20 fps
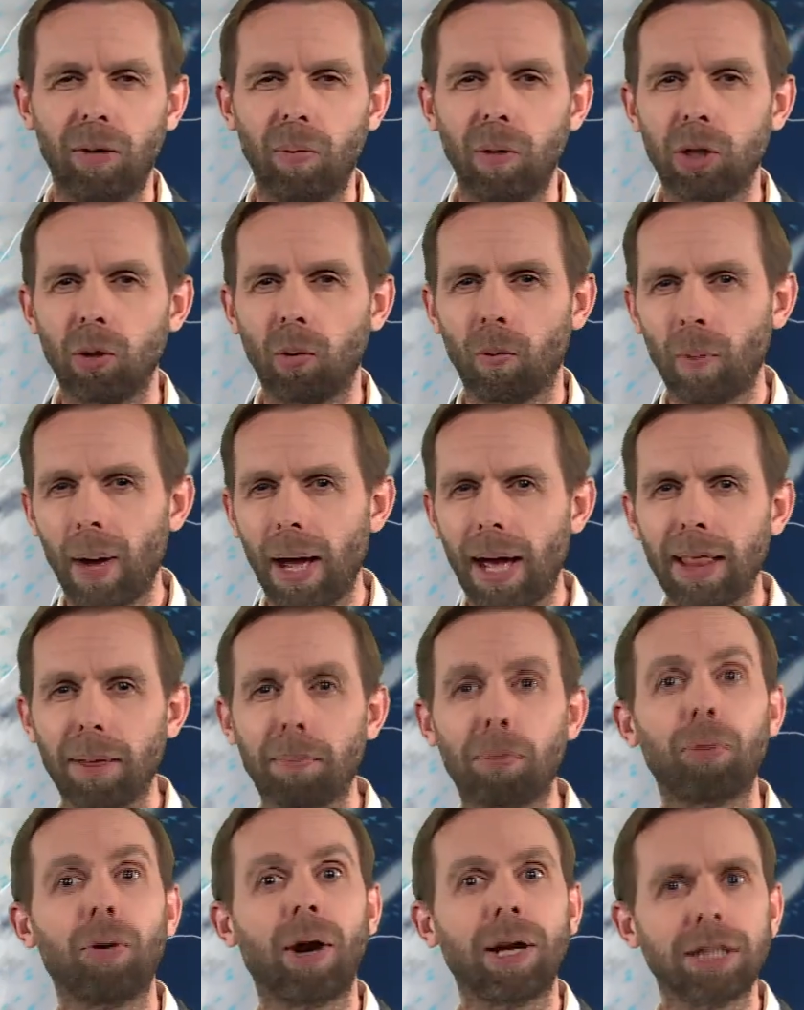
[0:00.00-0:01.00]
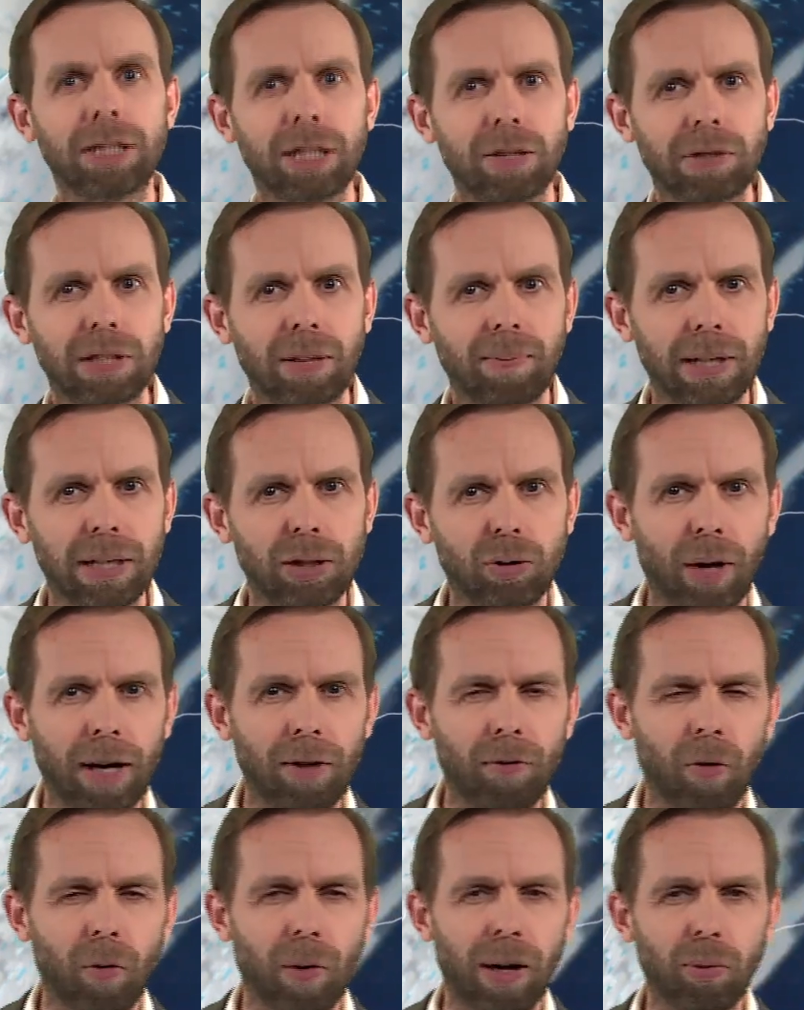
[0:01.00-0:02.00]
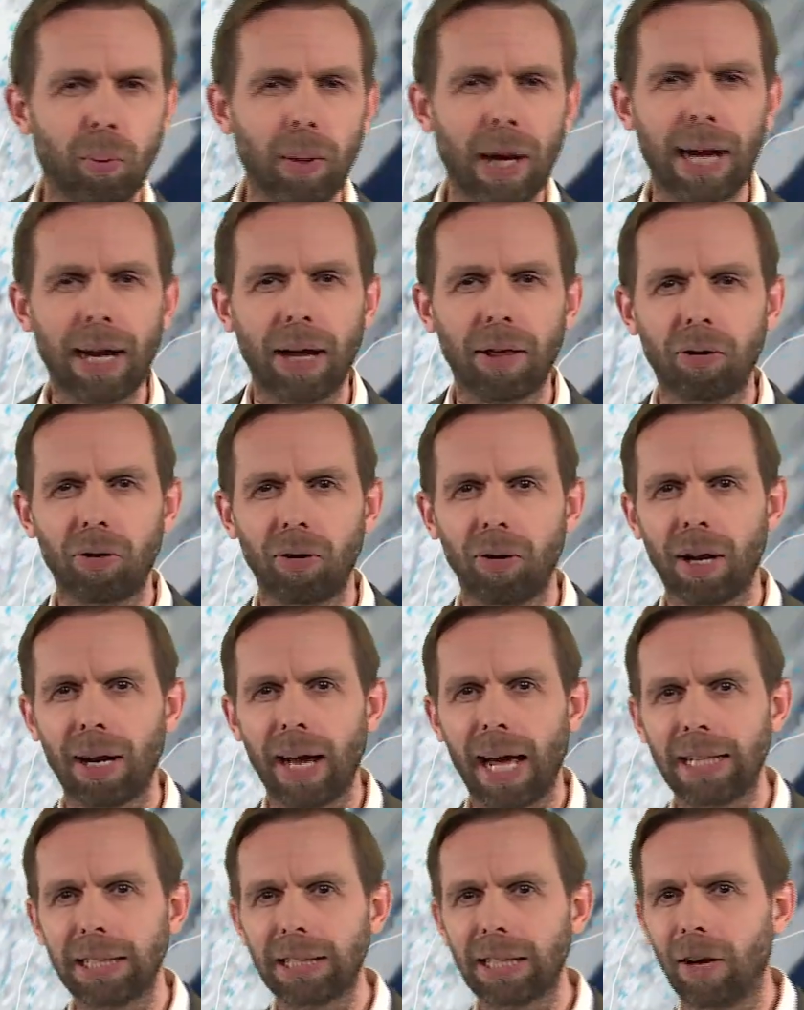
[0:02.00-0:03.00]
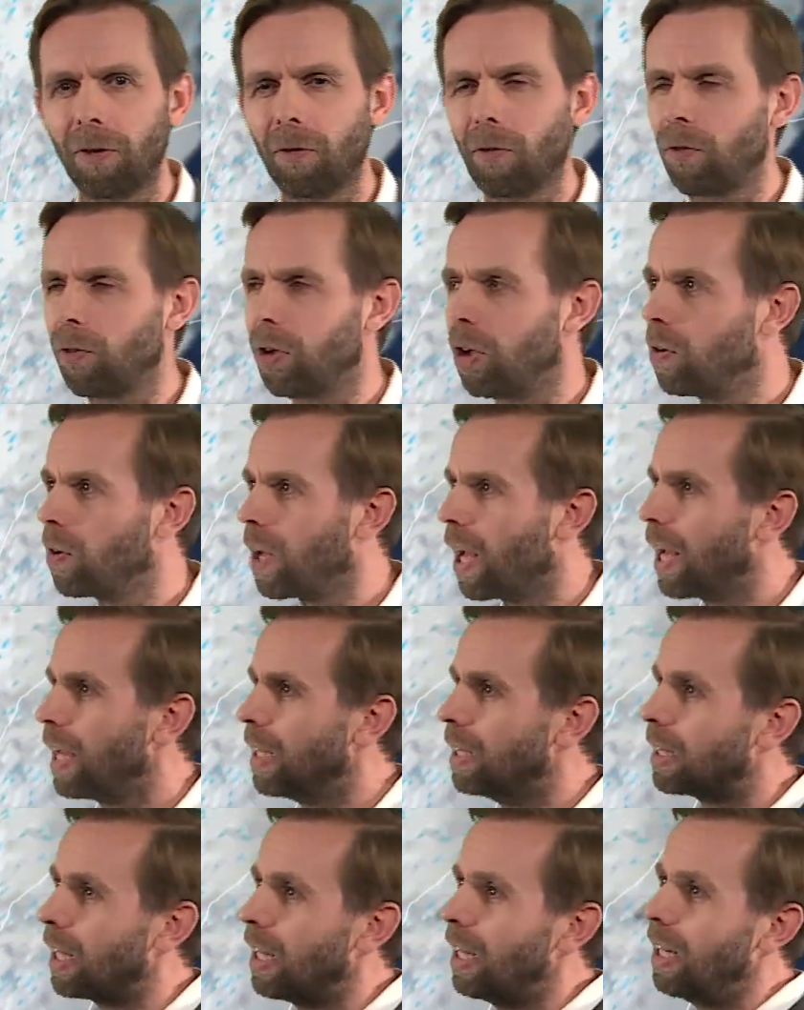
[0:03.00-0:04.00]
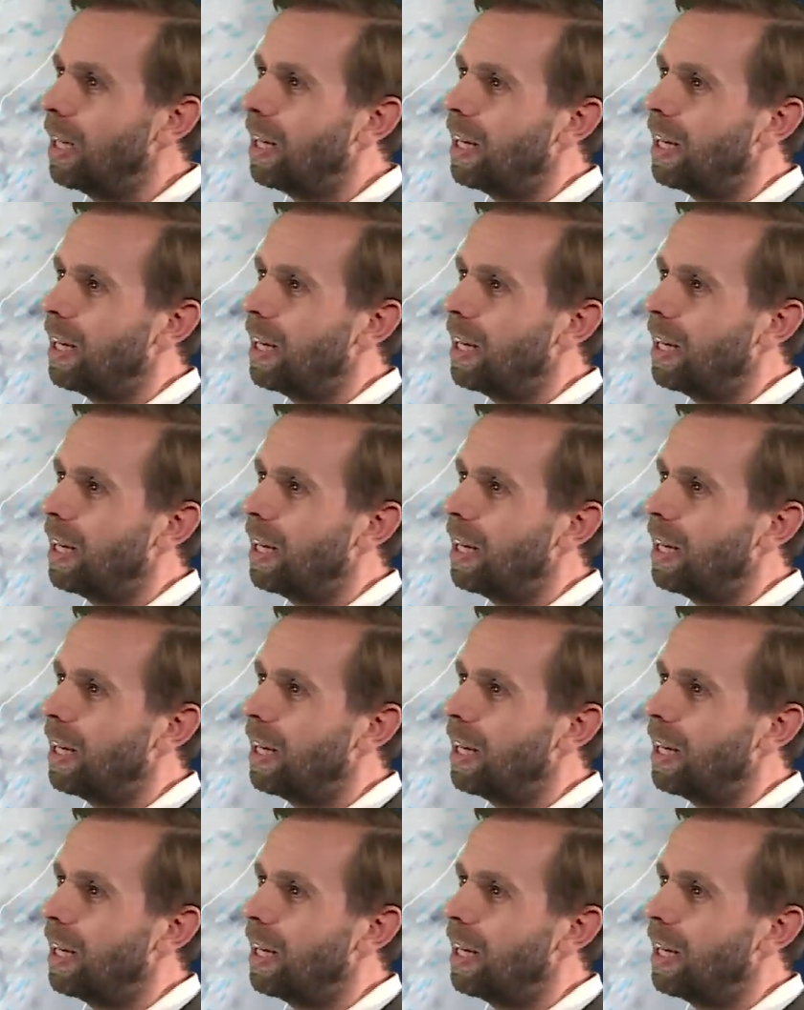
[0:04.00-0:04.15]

which will bear the brunt of some of this rainfall as we head through the next few days.